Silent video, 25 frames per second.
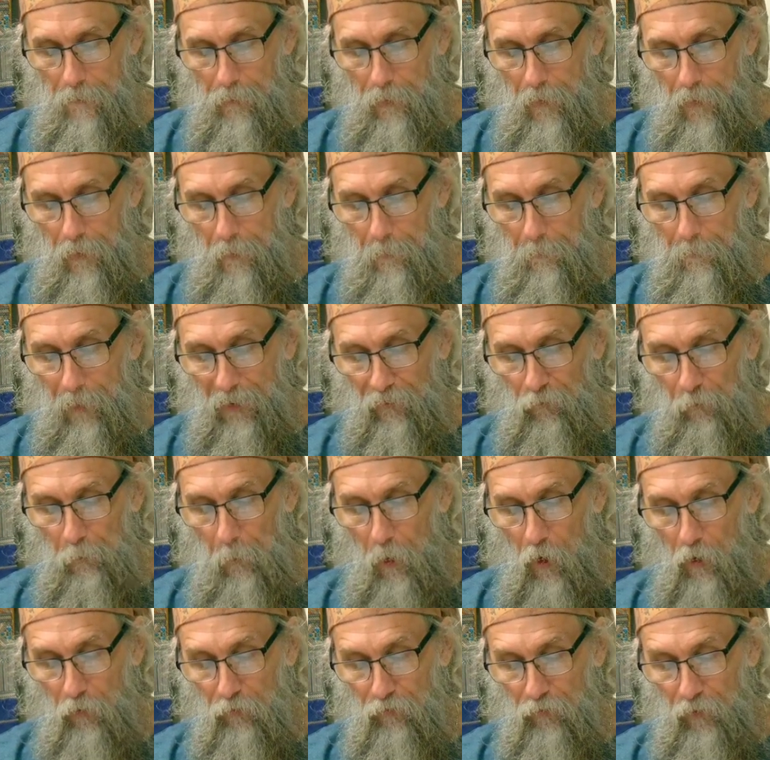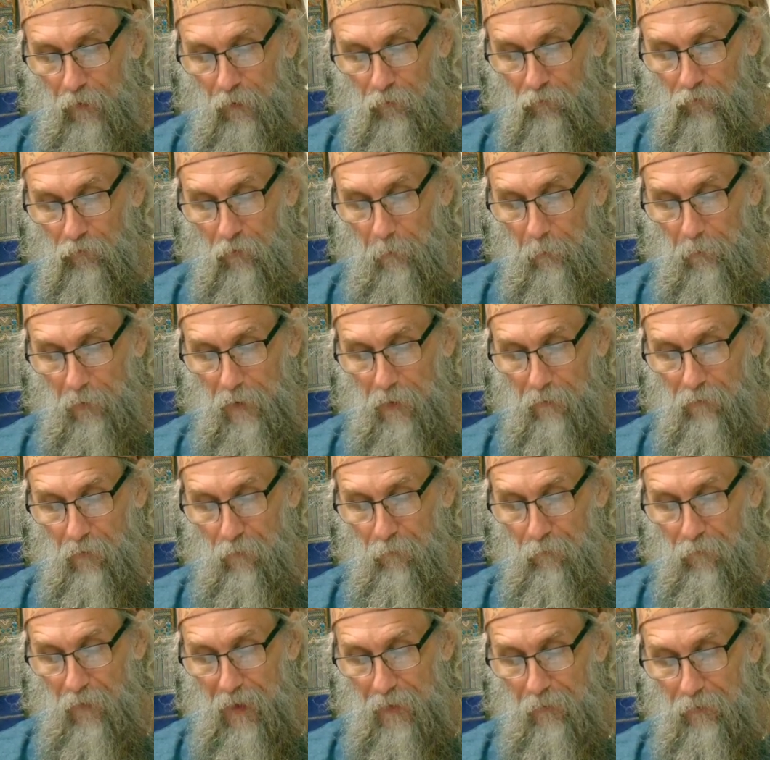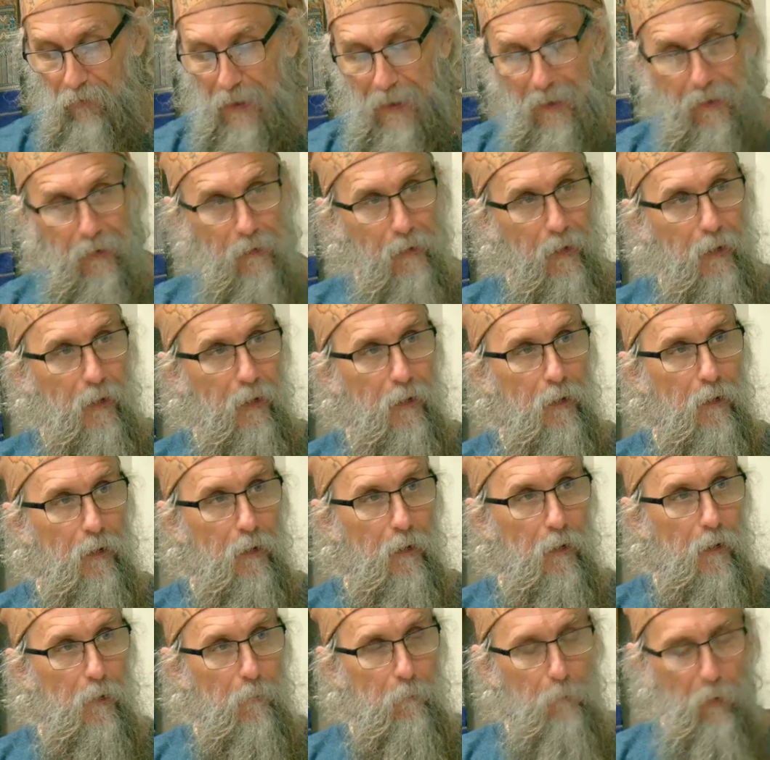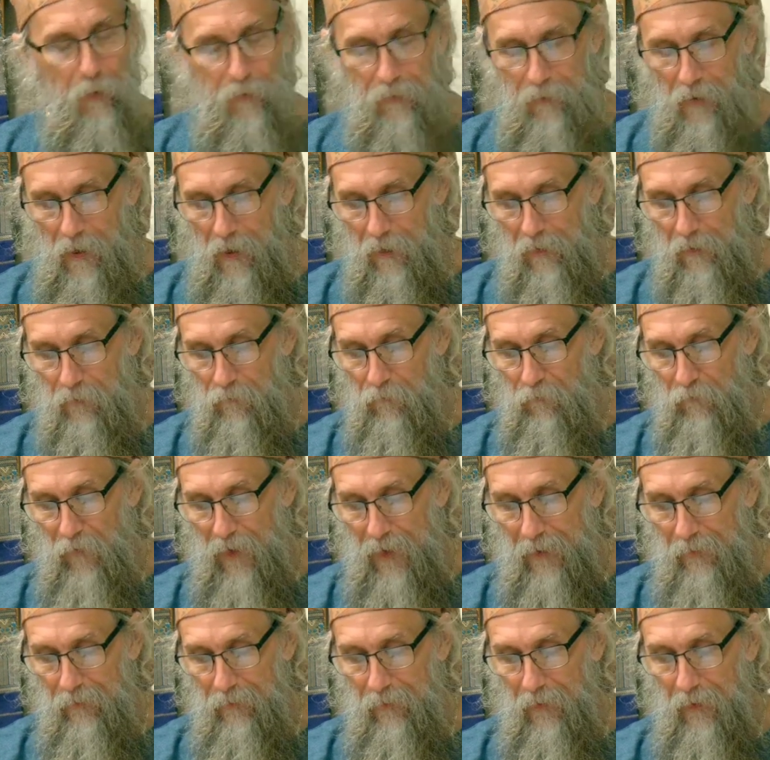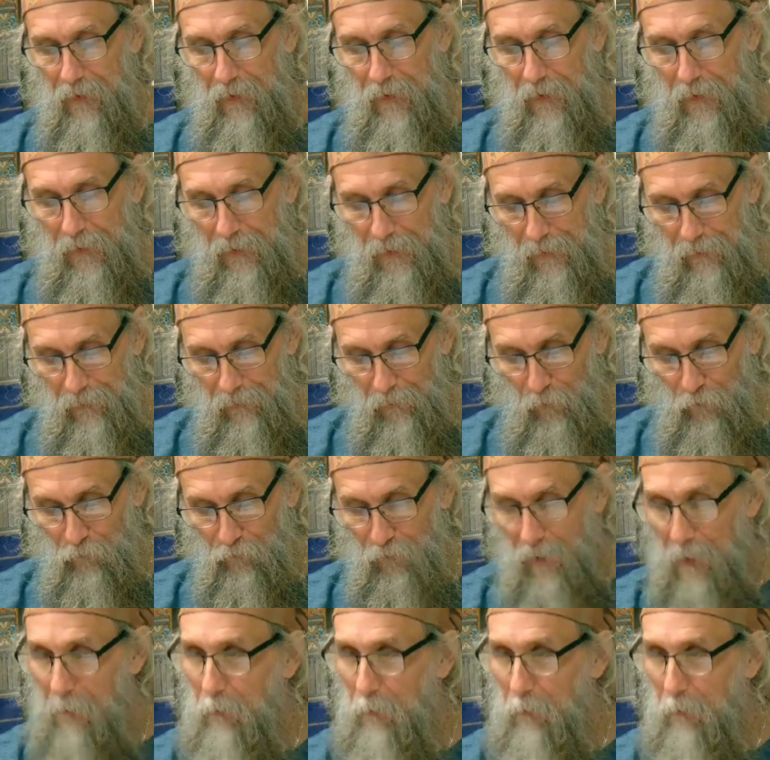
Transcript: The best policy is to believe in faith healing, but not in faith healers.